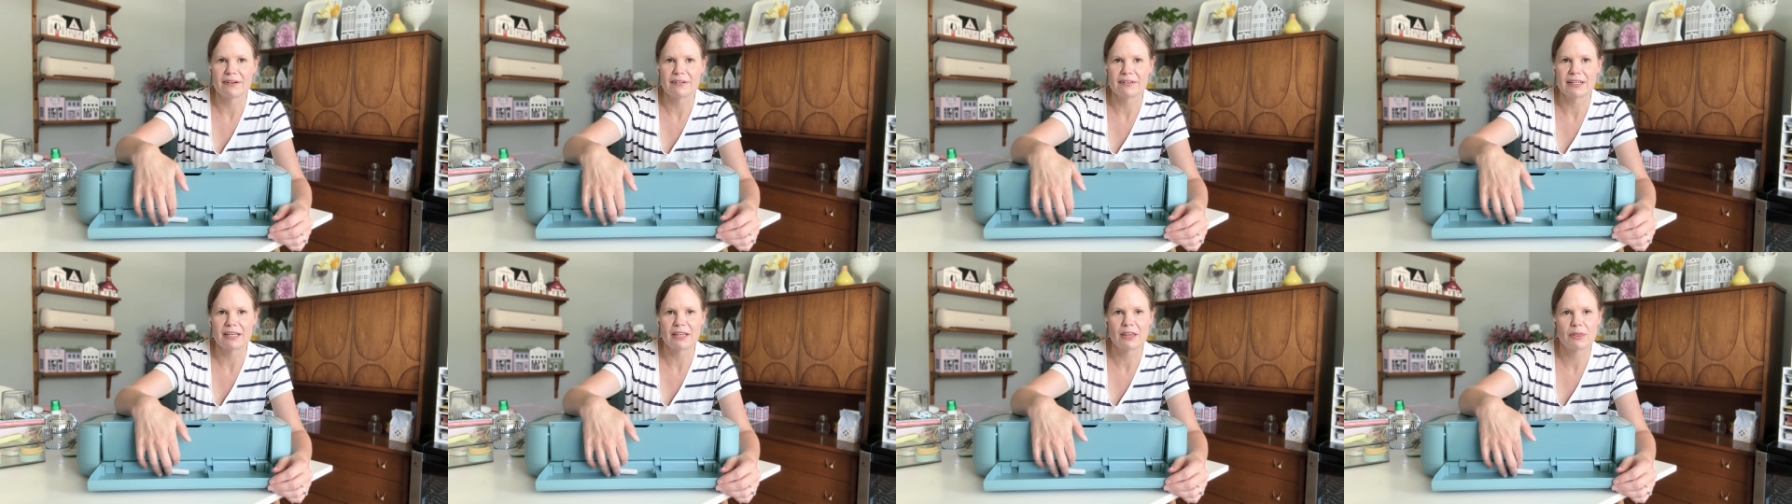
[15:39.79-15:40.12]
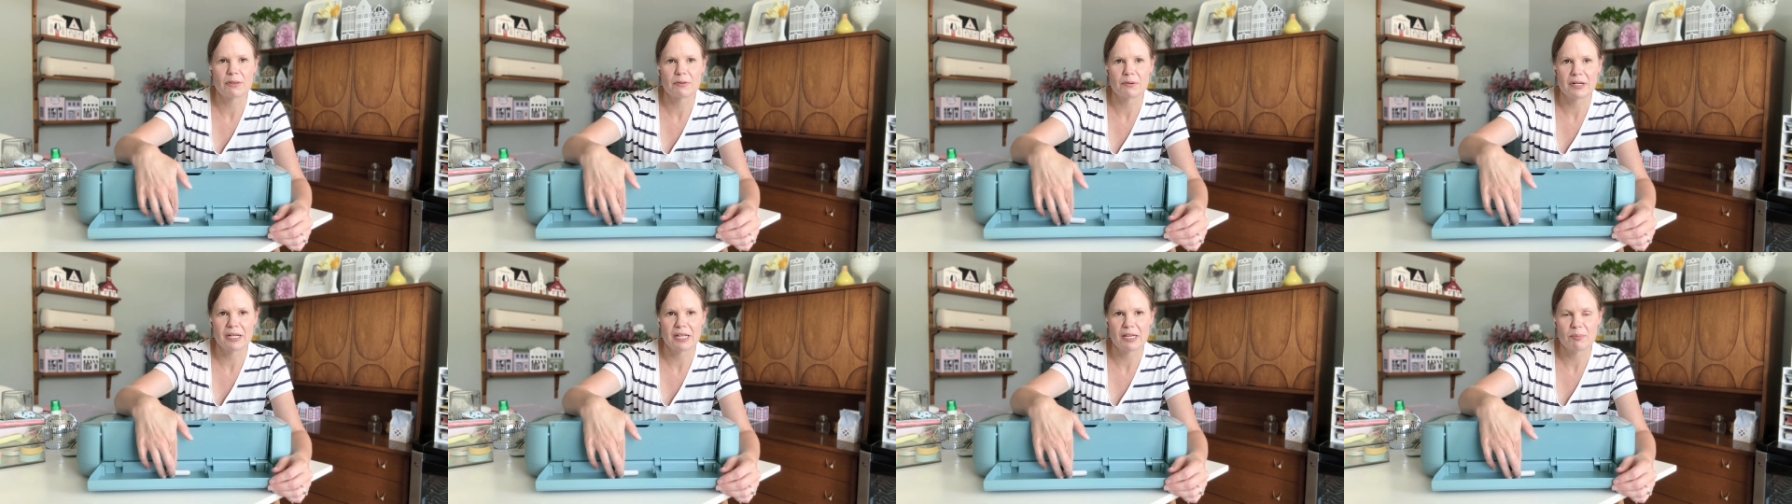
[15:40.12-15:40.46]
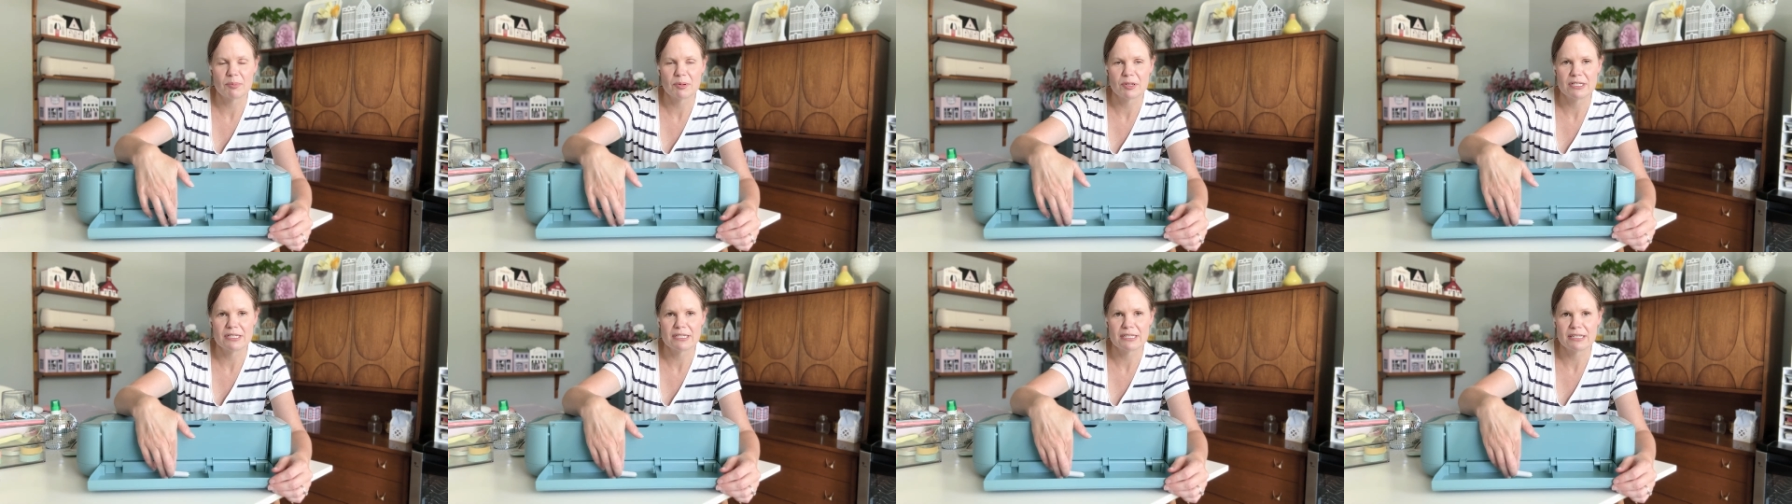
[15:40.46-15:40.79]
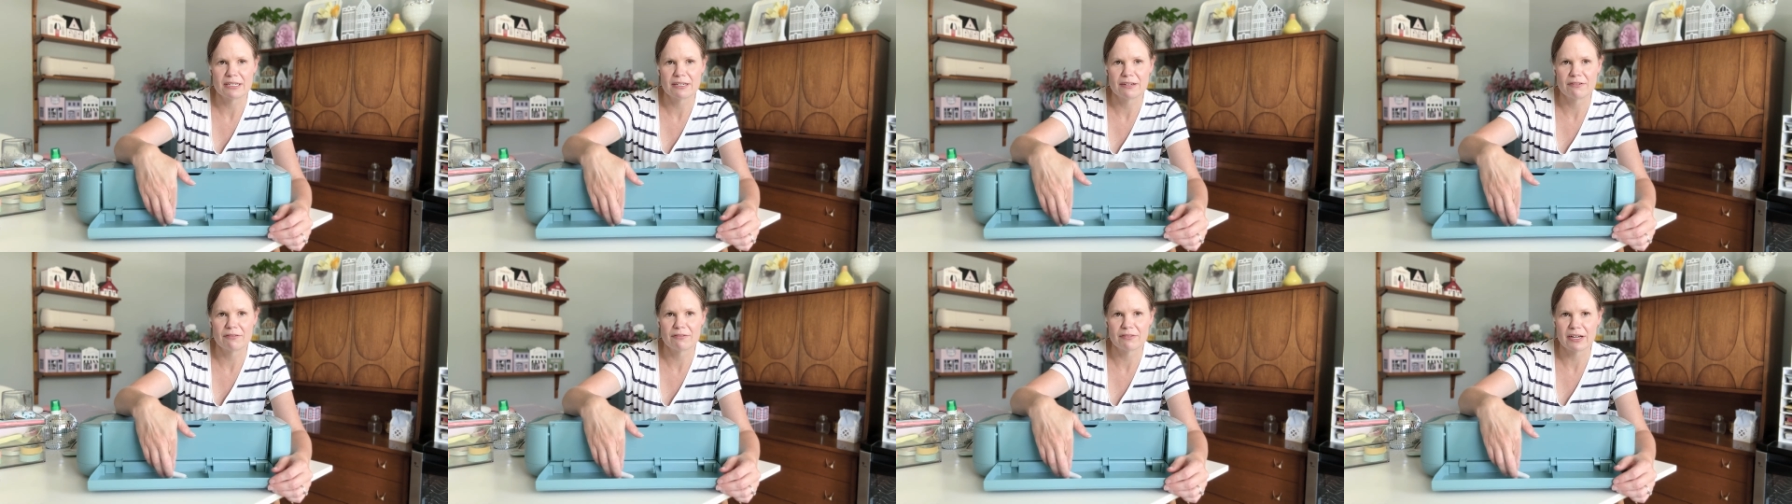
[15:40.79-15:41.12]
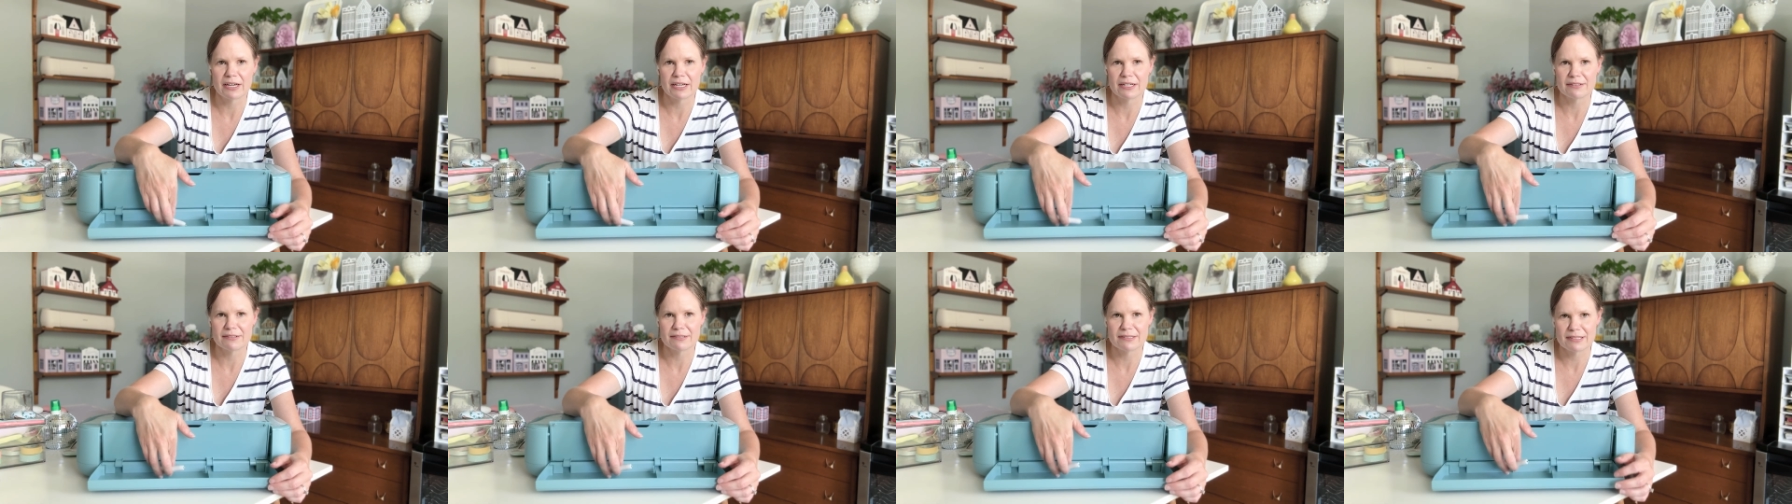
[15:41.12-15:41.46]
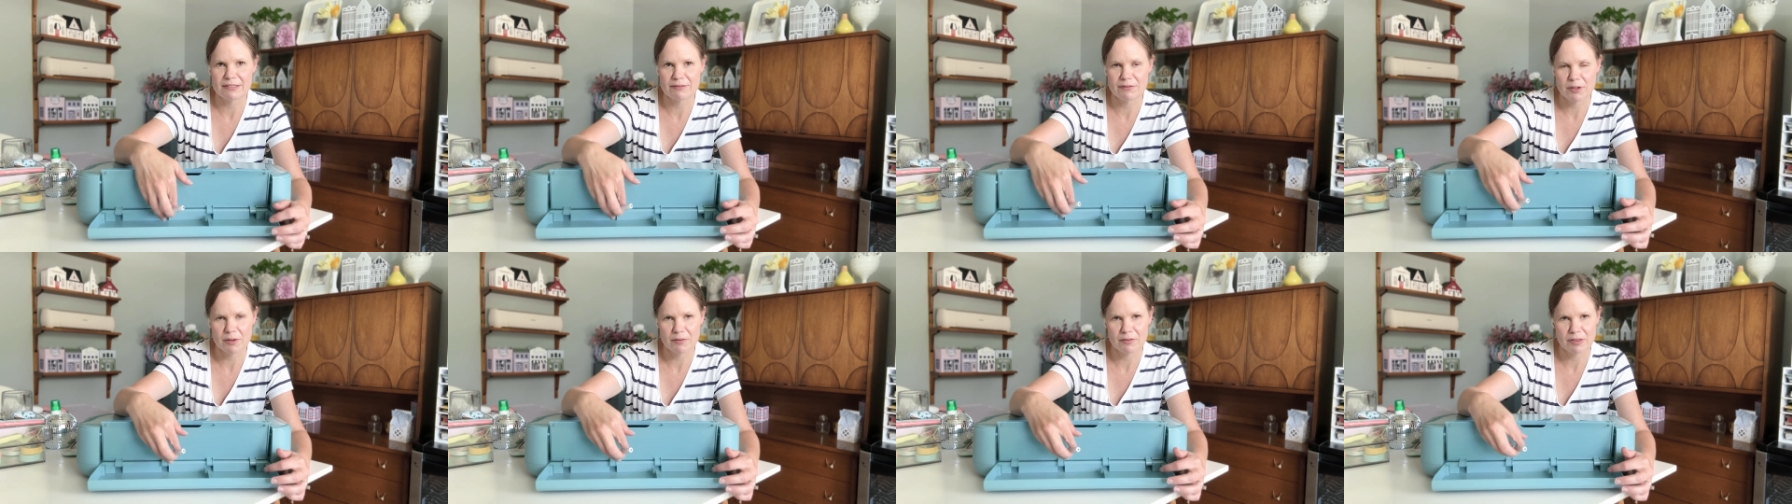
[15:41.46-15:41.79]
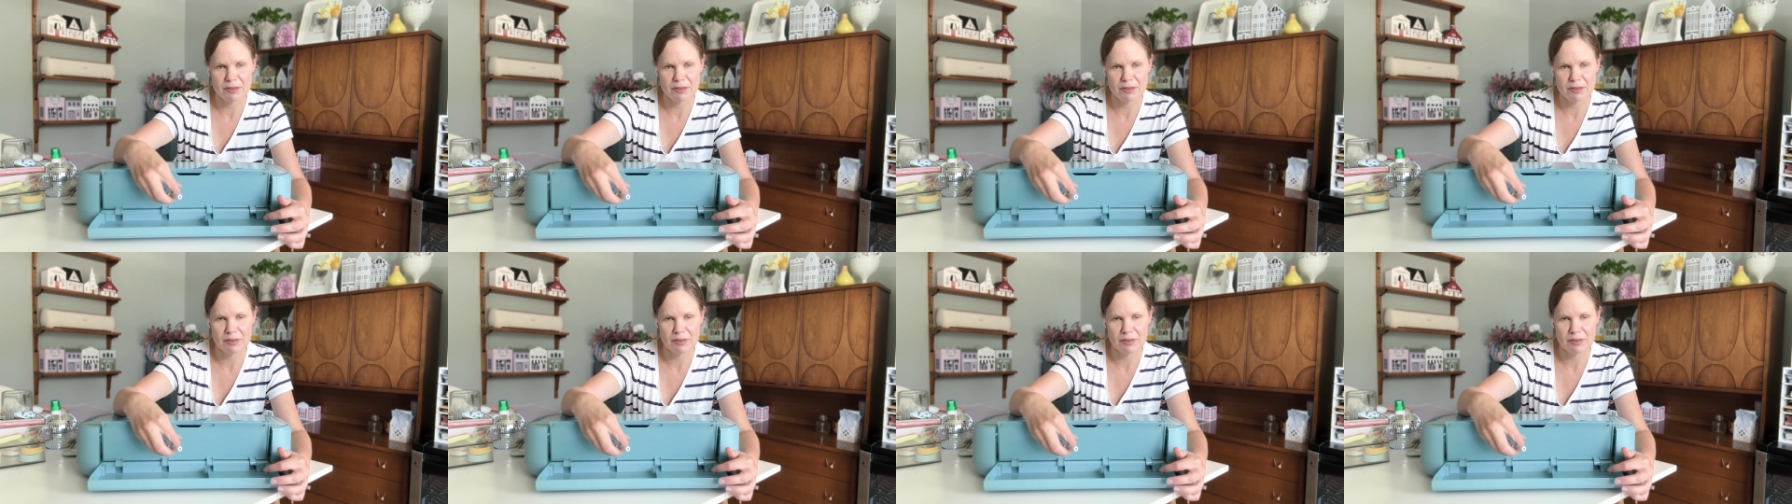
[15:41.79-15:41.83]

or like 3D printing files if you have